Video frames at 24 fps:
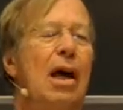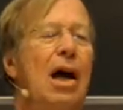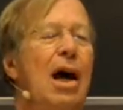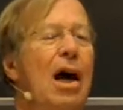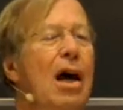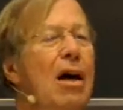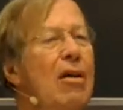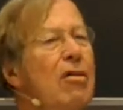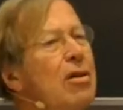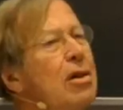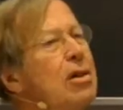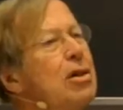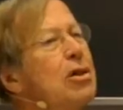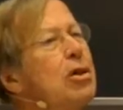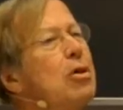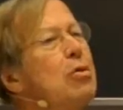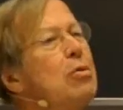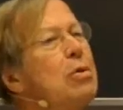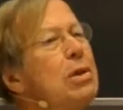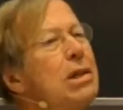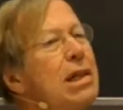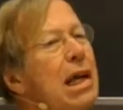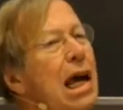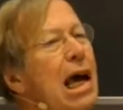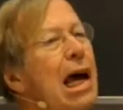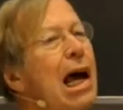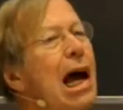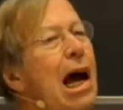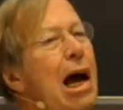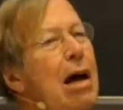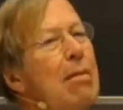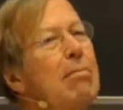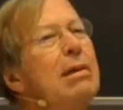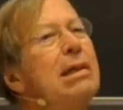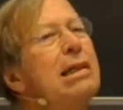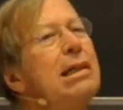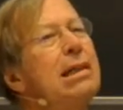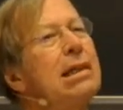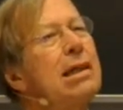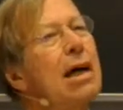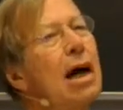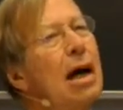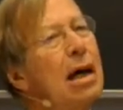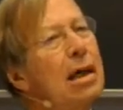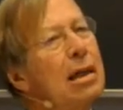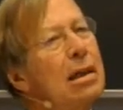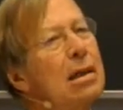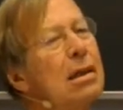Others who say, I'm
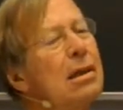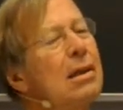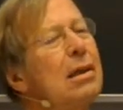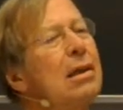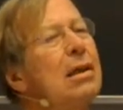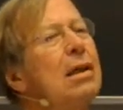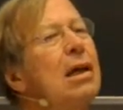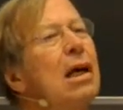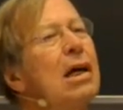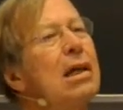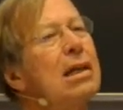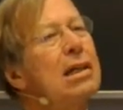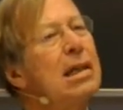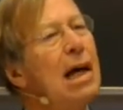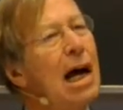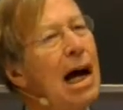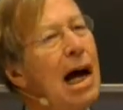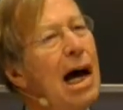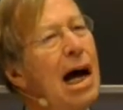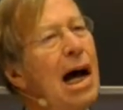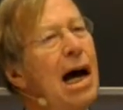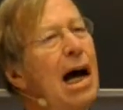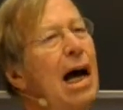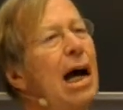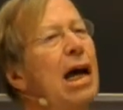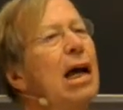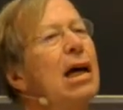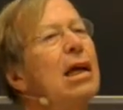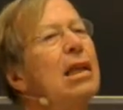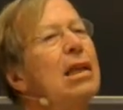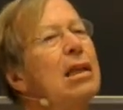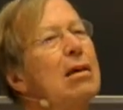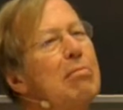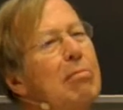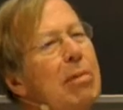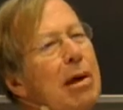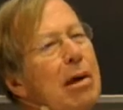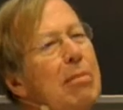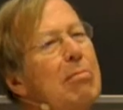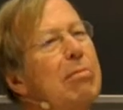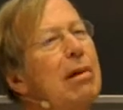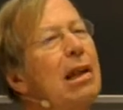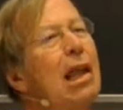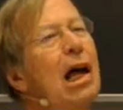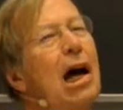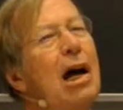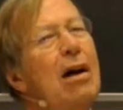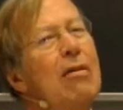entitled to hire the
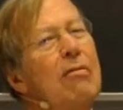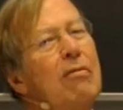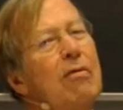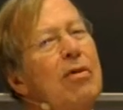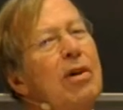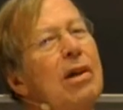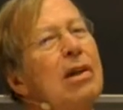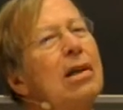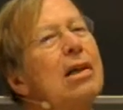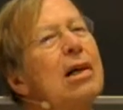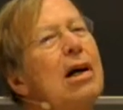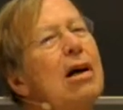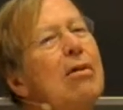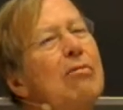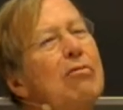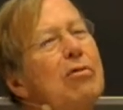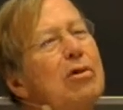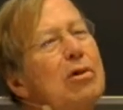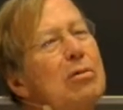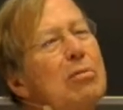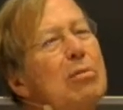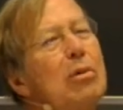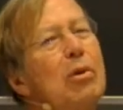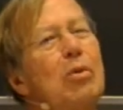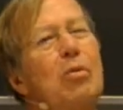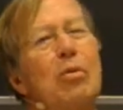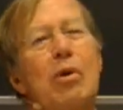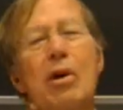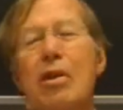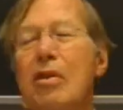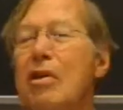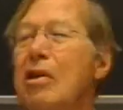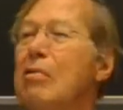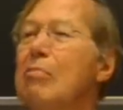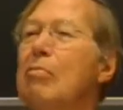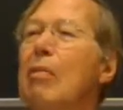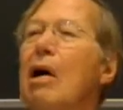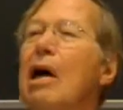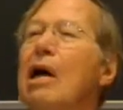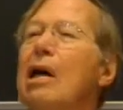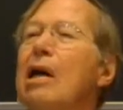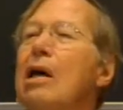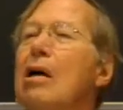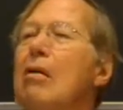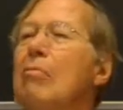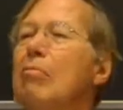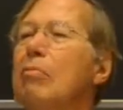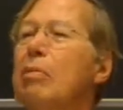people I feel comfortable with in my
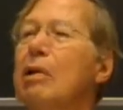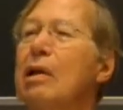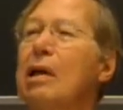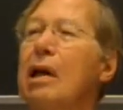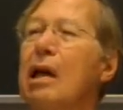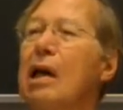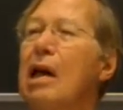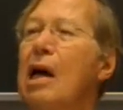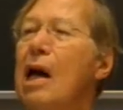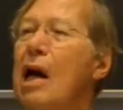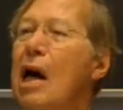company.